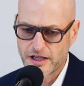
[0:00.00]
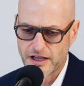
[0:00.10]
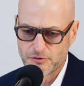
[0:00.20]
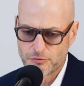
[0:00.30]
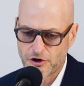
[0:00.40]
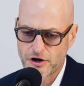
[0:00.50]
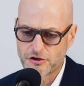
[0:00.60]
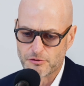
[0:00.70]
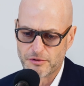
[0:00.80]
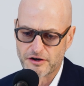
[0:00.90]
and we
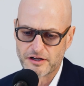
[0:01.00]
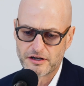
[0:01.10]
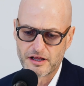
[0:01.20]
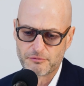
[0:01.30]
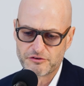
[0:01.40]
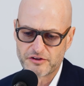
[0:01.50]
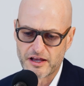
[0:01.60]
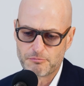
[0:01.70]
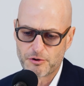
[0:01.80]
argue about it, and we say,